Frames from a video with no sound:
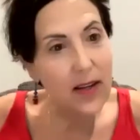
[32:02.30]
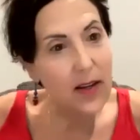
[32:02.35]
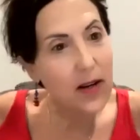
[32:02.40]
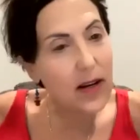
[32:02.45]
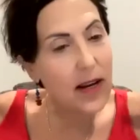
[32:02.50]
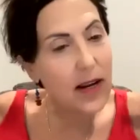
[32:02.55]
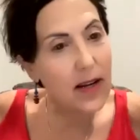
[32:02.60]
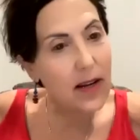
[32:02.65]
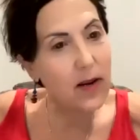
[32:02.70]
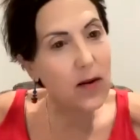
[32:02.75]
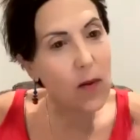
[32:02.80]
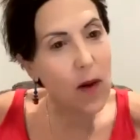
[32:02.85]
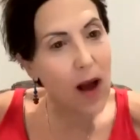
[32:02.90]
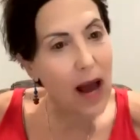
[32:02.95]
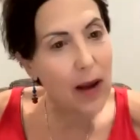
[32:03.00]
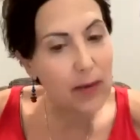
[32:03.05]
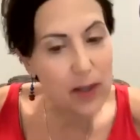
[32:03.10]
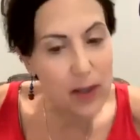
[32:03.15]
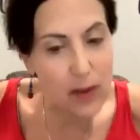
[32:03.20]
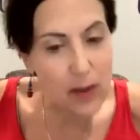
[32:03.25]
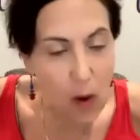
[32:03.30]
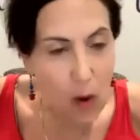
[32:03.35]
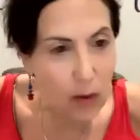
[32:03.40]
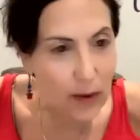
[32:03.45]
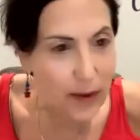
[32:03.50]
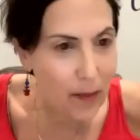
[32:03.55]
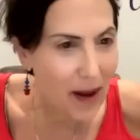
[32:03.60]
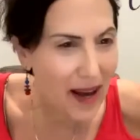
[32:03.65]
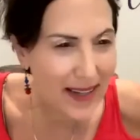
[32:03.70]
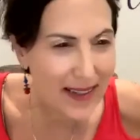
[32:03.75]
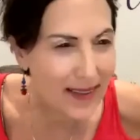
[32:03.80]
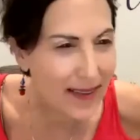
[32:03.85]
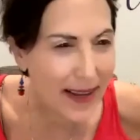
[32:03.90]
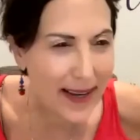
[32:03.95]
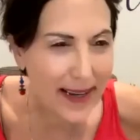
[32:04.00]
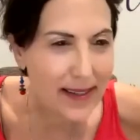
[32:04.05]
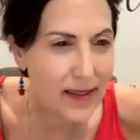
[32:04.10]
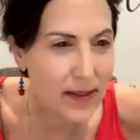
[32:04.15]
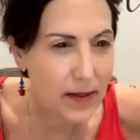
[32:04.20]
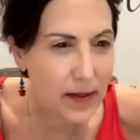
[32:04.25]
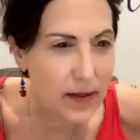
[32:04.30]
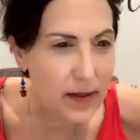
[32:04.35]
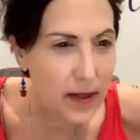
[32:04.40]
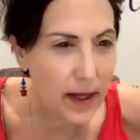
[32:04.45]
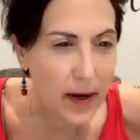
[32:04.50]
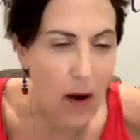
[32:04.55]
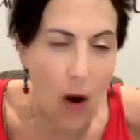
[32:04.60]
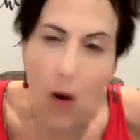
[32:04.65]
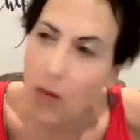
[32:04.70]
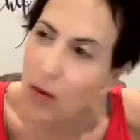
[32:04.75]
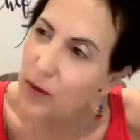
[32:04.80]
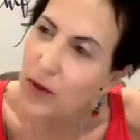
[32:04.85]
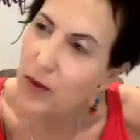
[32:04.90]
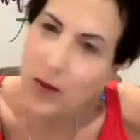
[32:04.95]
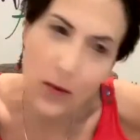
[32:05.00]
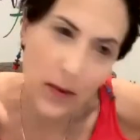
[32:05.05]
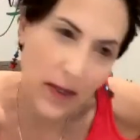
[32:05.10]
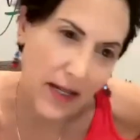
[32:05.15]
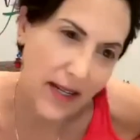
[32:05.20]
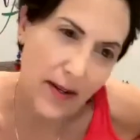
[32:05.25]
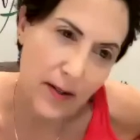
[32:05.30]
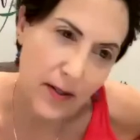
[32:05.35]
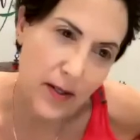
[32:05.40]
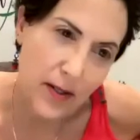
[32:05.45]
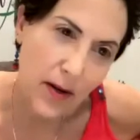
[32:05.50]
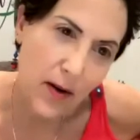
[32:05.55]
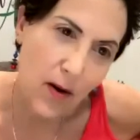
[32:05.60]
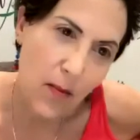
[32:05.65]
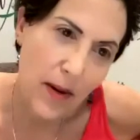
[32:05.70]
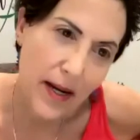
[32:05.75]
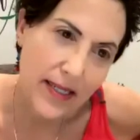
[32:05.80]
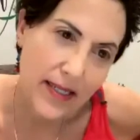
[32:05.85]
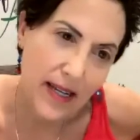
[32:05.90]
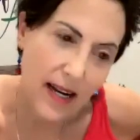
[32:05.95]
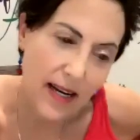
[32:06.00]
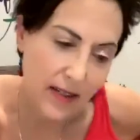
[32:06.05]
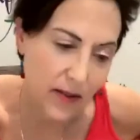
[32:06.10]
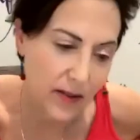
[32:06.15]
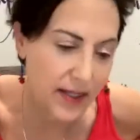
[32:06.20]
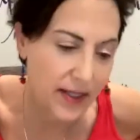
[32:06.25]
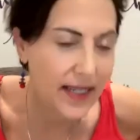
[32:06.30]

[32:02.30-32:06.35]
and you, and you know I was told about it like like almost three years ago by Dr.